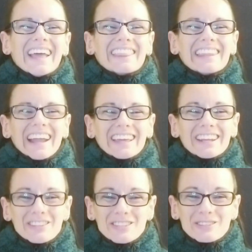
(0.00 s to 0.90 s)
then I
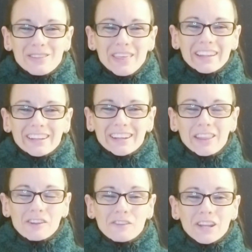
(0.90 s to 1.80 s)
can also do that in
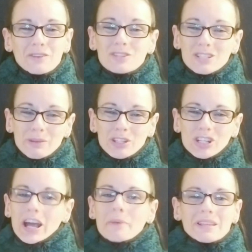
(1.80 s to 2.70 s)
another video. Just make sure
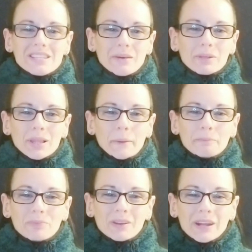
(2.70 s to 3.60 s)
to comment down below,
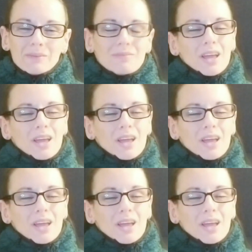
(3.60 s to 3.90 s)
all right?